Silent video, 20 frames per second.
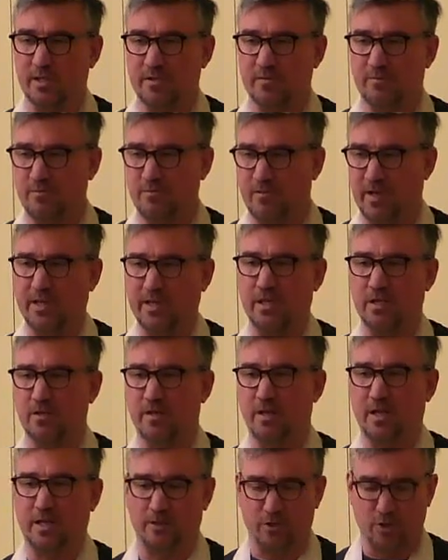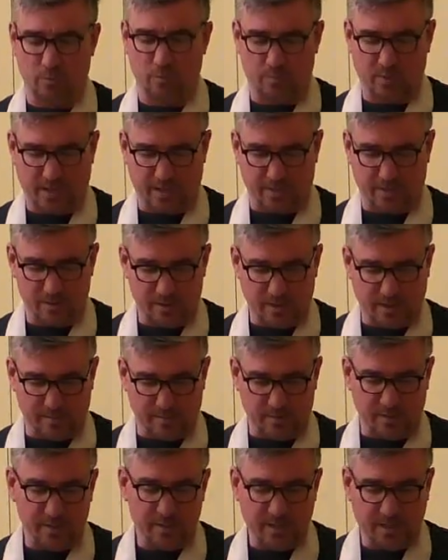to find that new paradigm
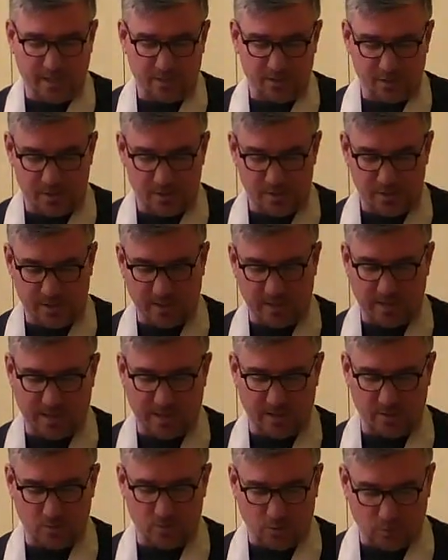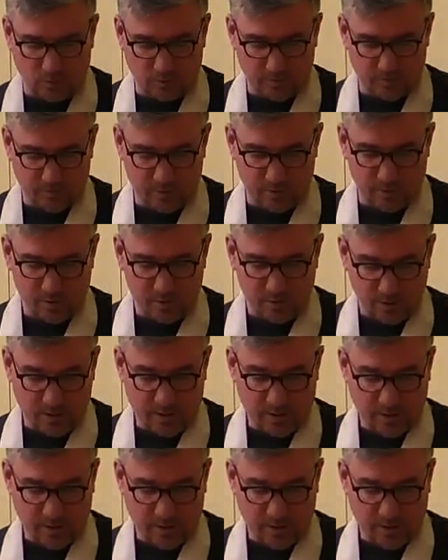that takes into account all of us,